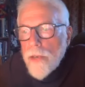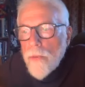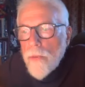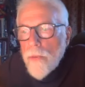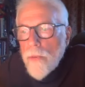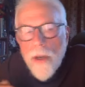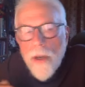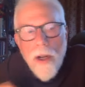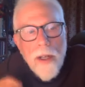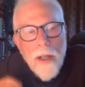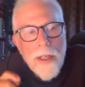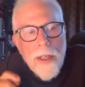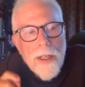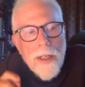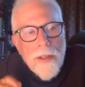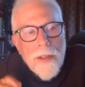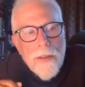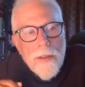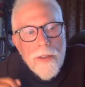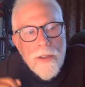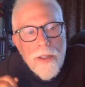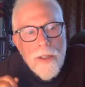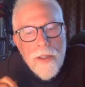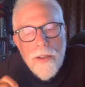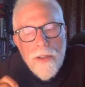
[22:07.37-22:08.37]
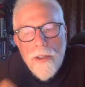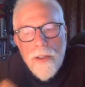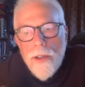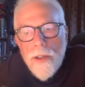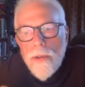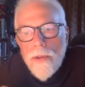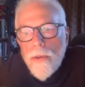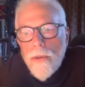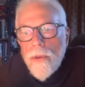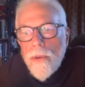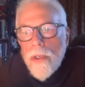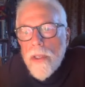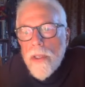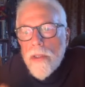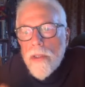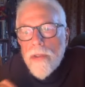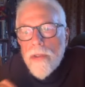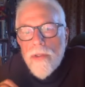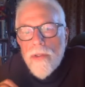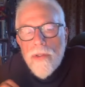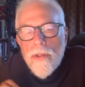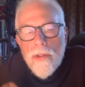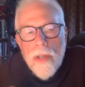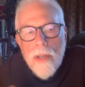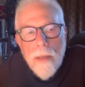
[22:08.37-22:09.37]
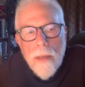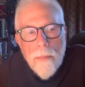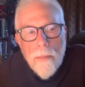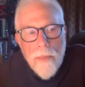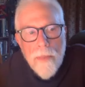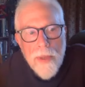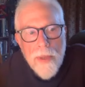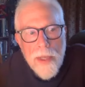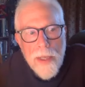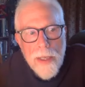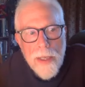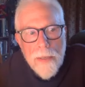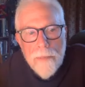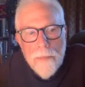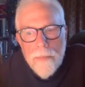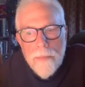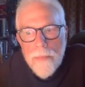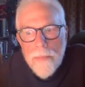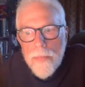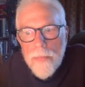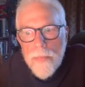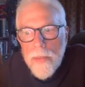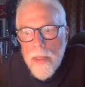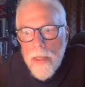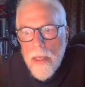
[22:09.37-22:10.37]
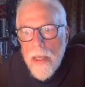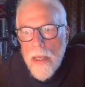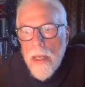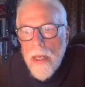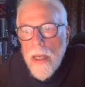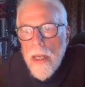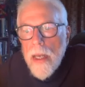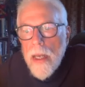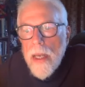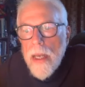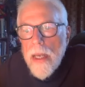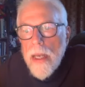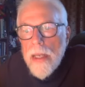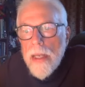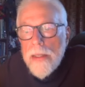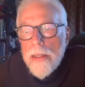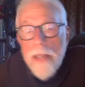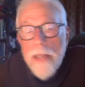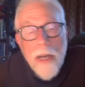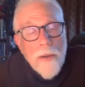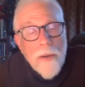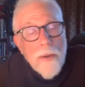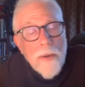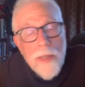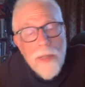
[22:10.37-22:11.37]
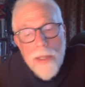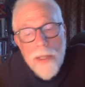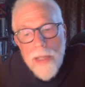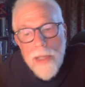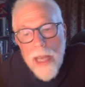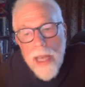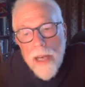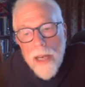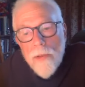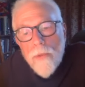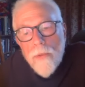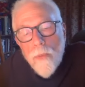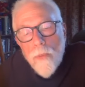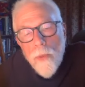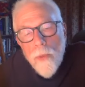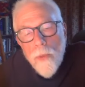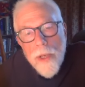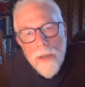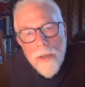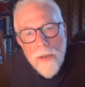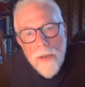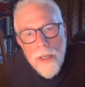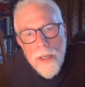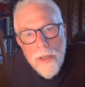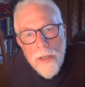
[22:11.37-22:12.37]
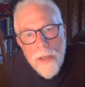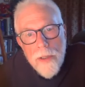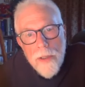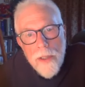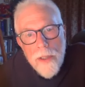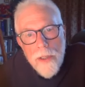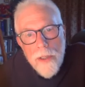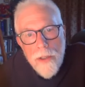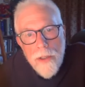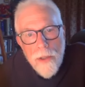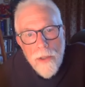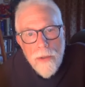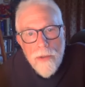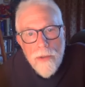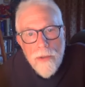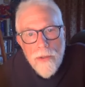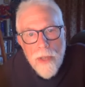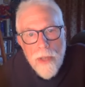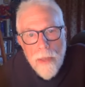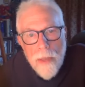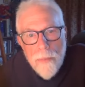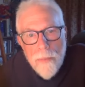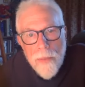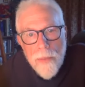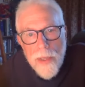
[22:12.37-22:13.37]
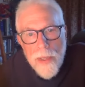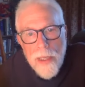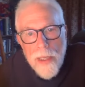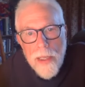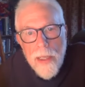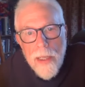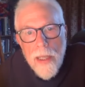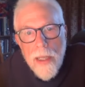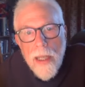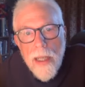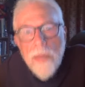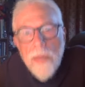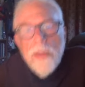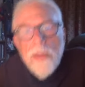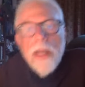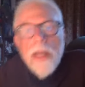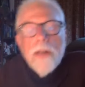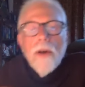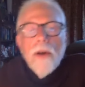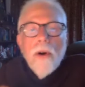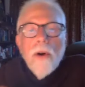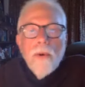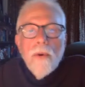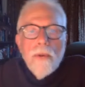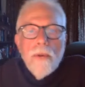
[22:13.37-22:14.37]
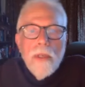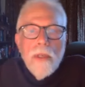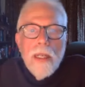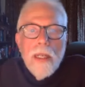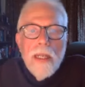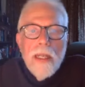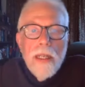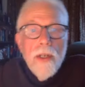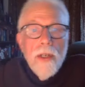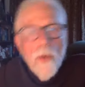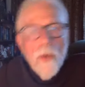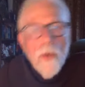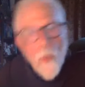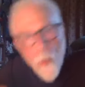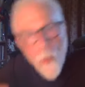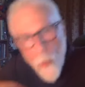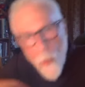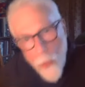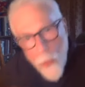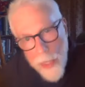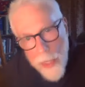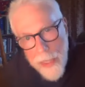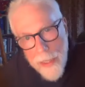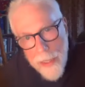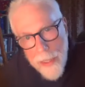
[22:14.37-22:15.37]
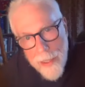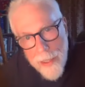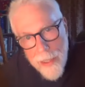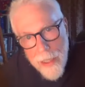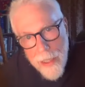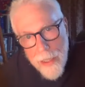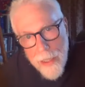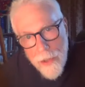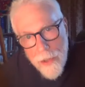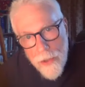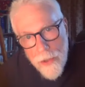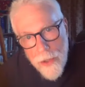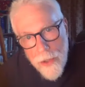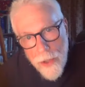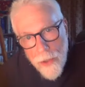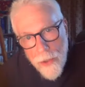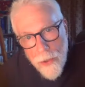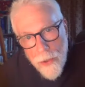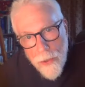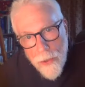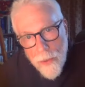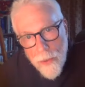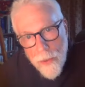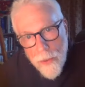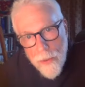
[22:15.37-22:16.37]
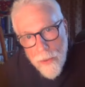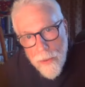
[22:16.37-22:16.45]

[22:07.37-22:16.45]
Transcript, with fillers: We're all here to do something. Not only that, we're here to do something that only we can do.